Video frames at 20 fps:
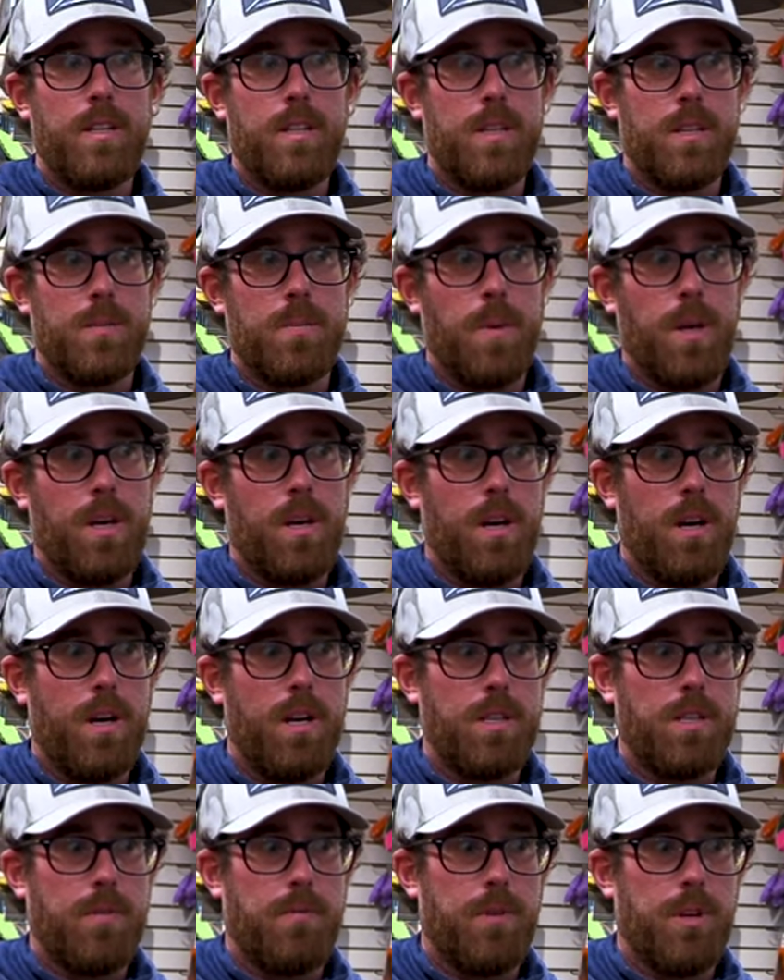just
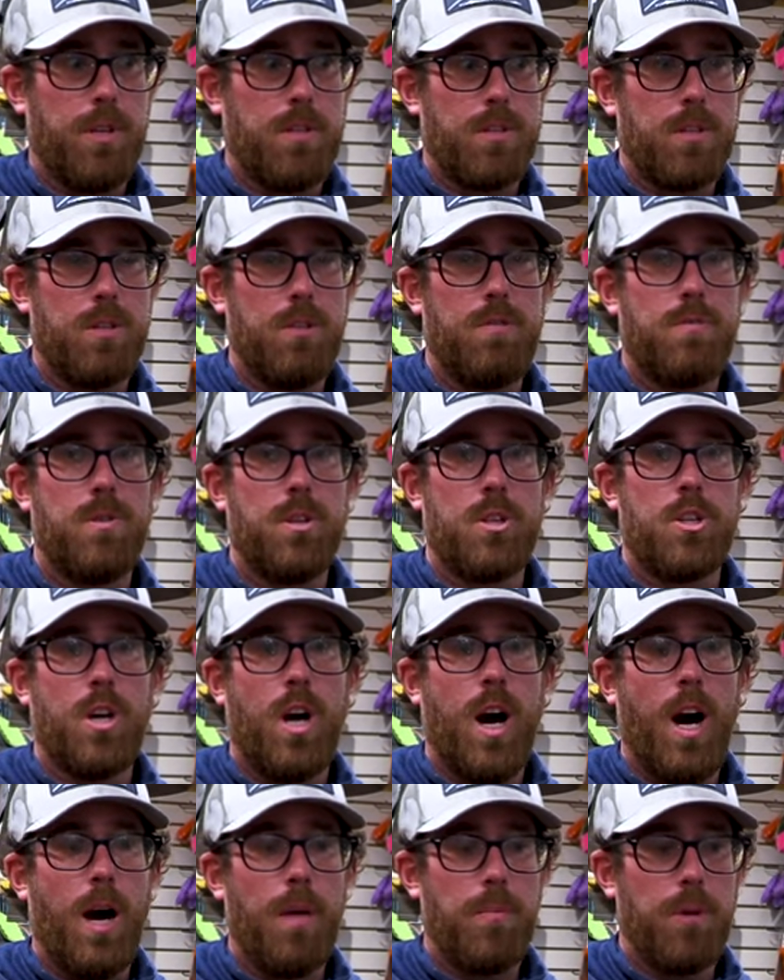because if it is 2 foot
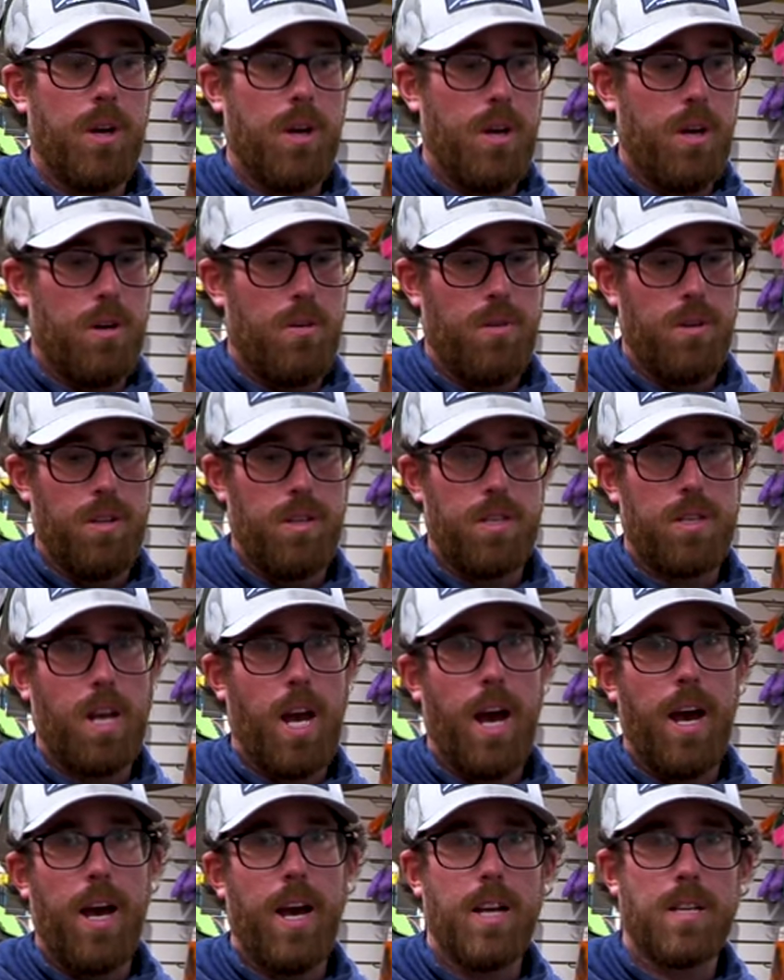chop, one of these
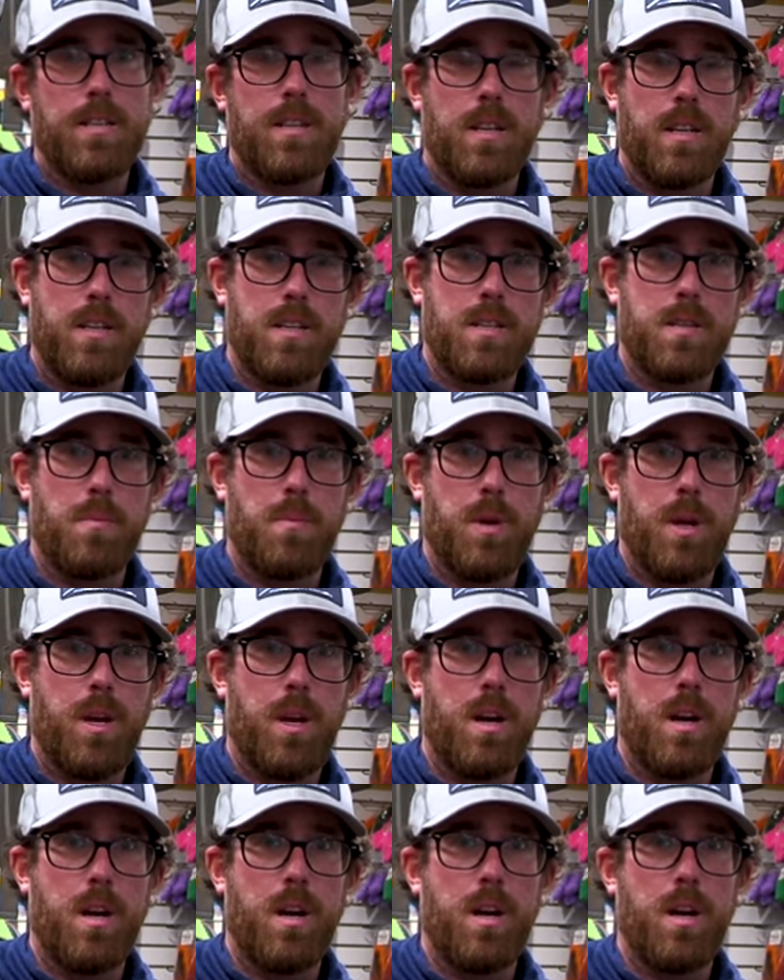kayaks can
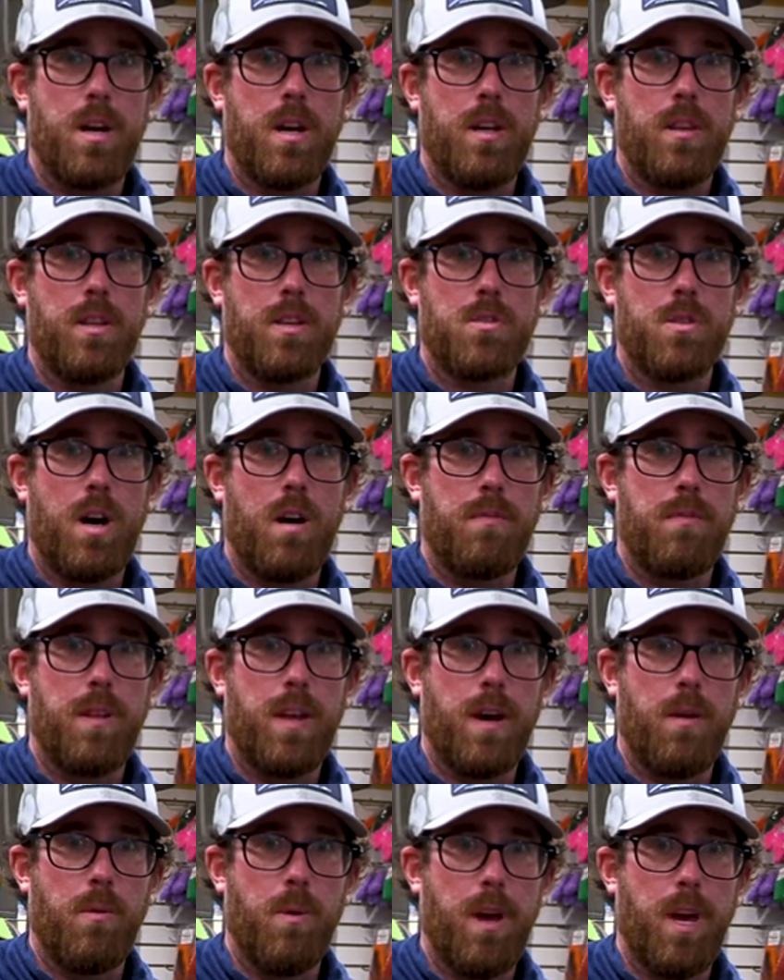disappear in the trough
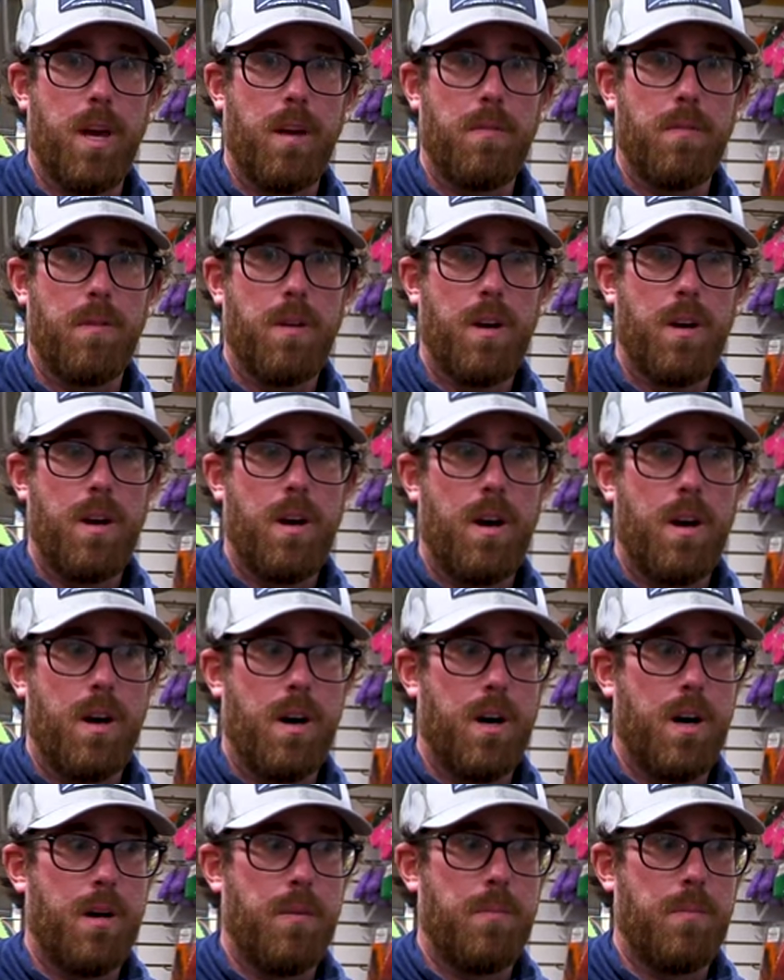of that wave,
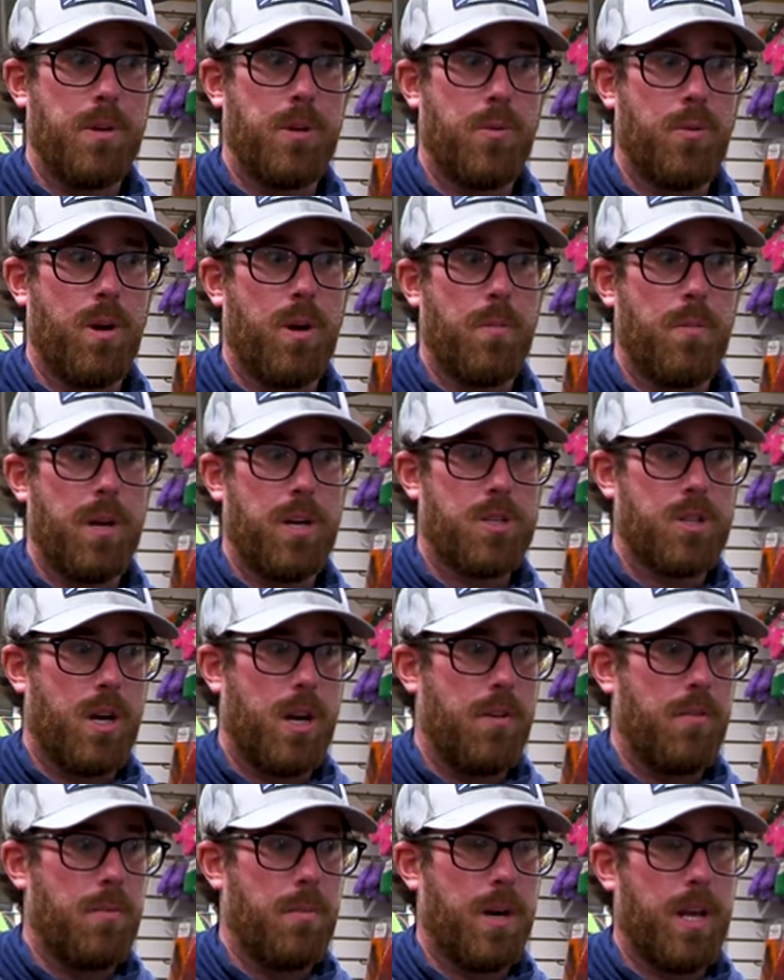and you want to make
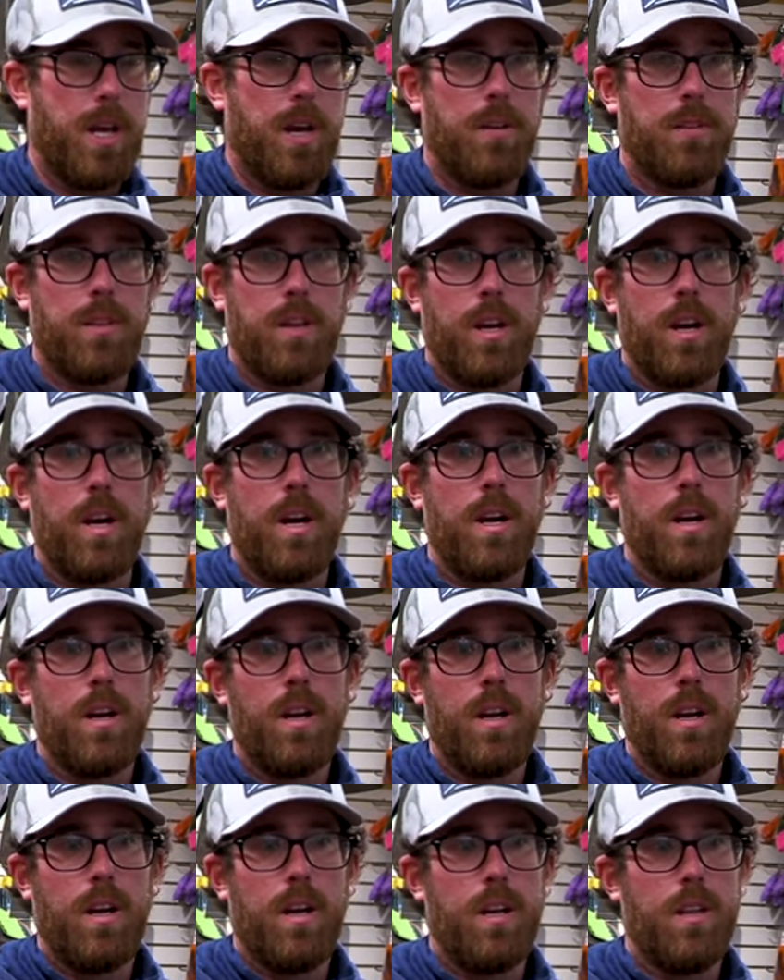sure everybody out there
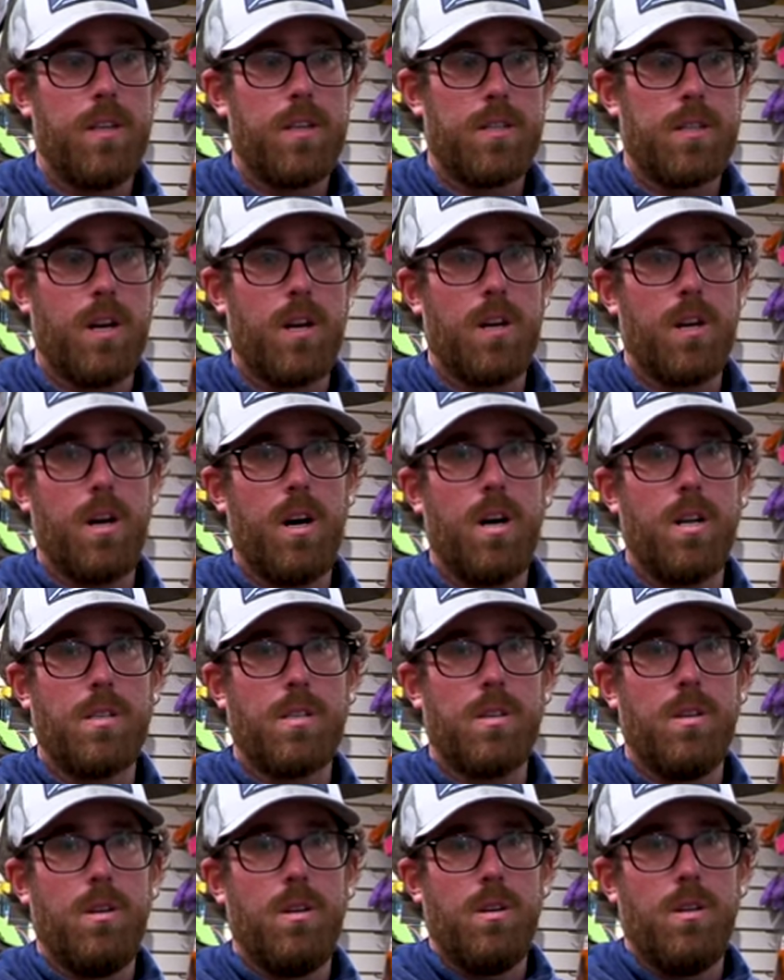in their center
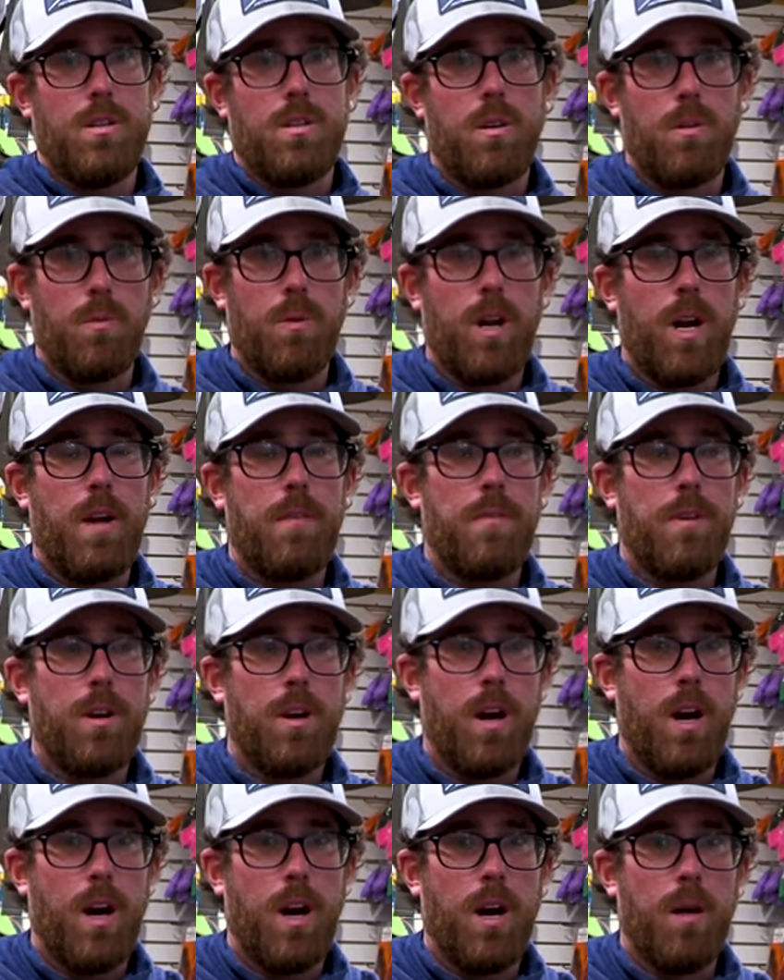consoles or
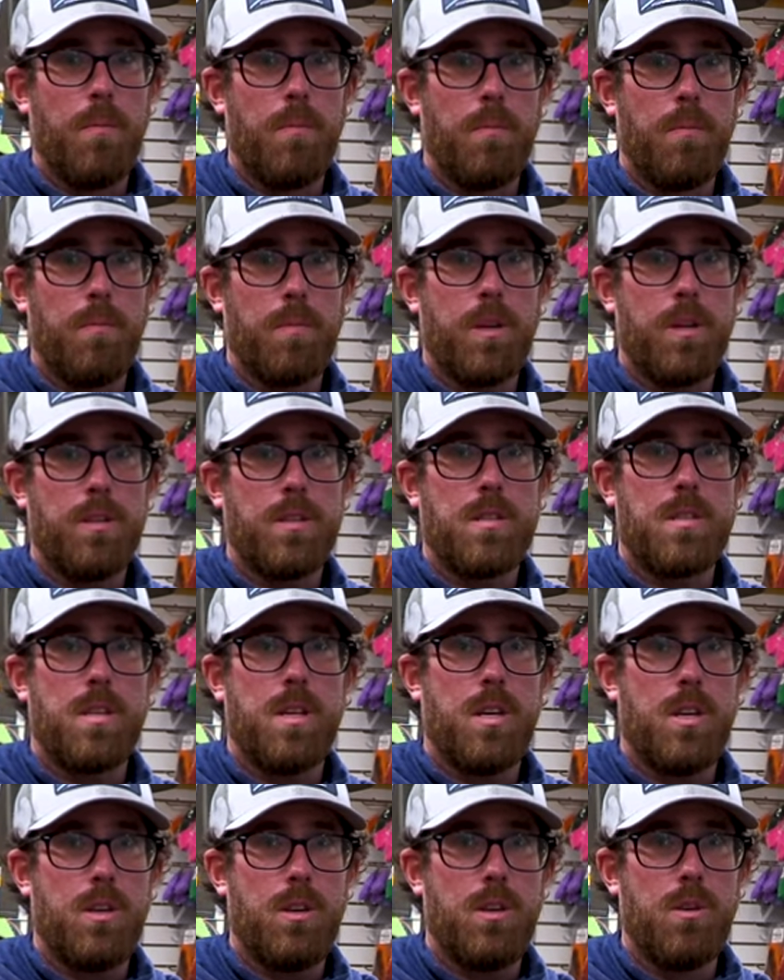whatever can
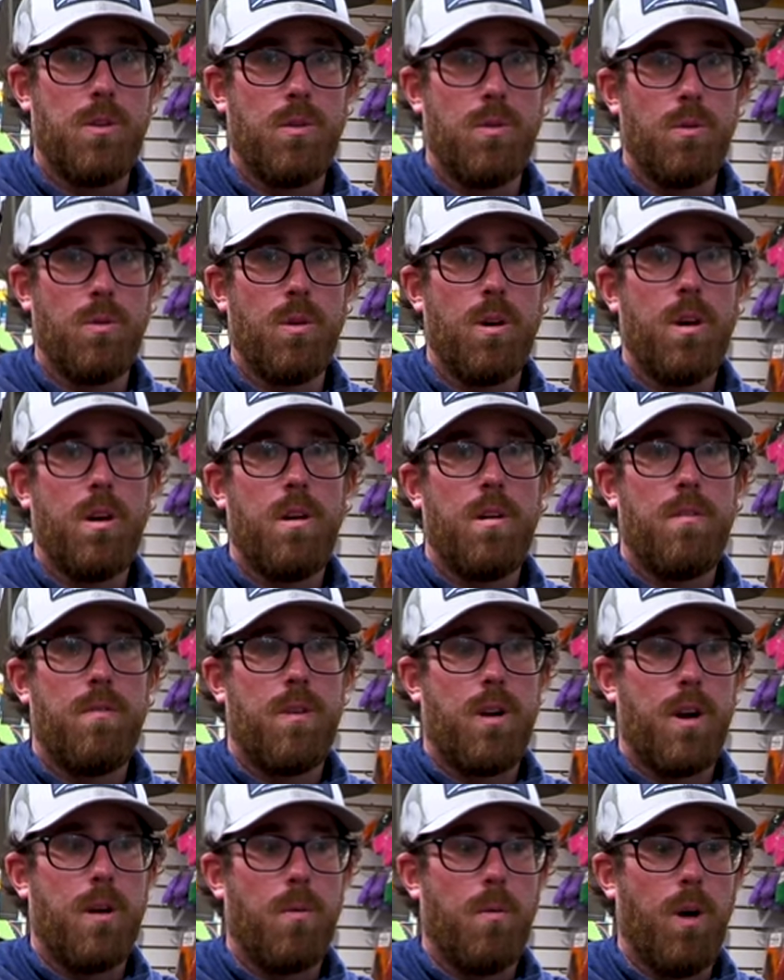see you
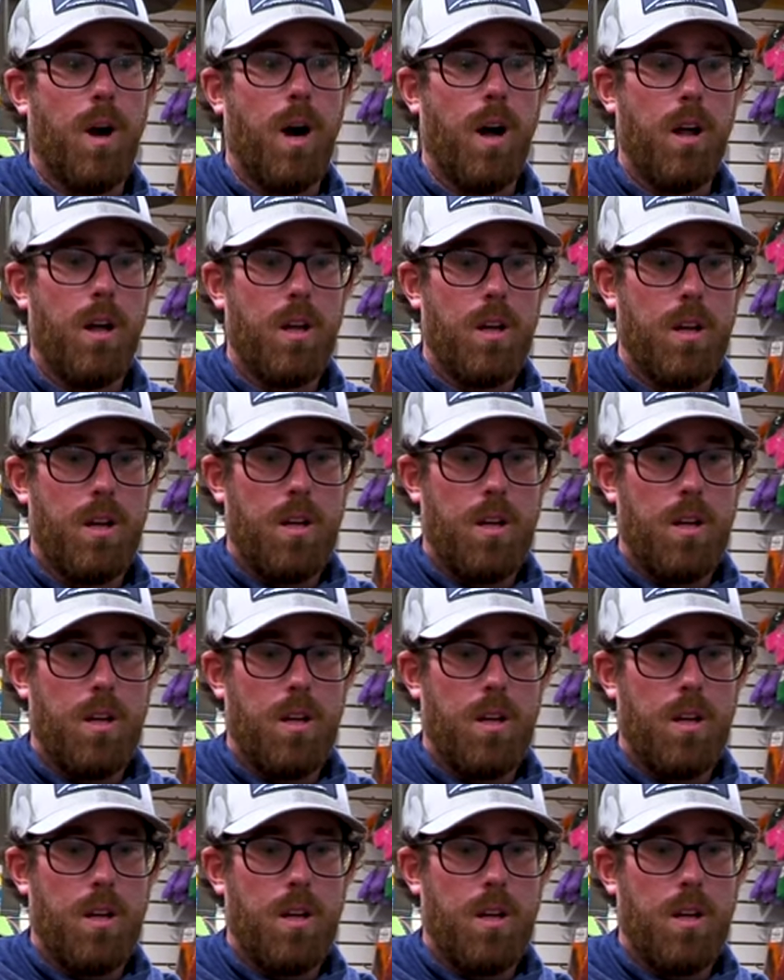very well.